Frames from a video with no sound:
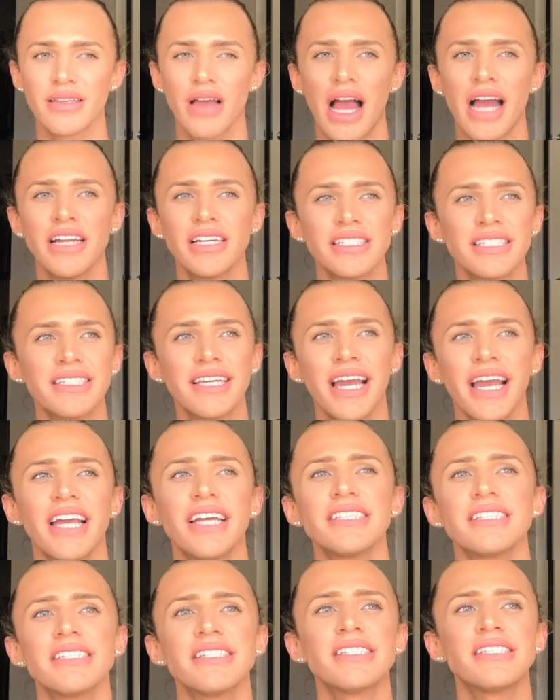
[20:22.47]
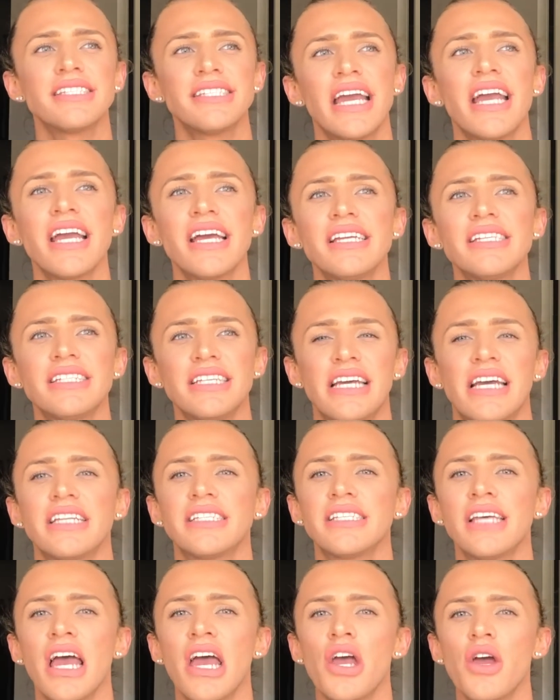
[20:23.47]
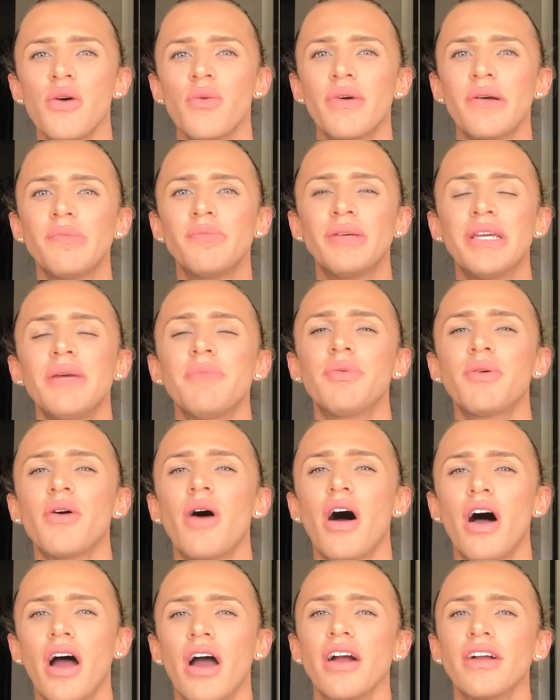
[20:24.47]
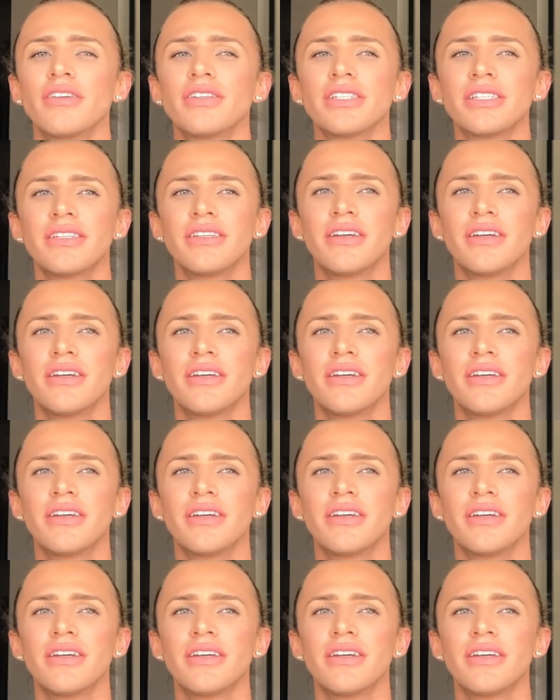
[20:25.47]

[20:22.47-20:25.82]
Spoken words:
I just can't stand it when people are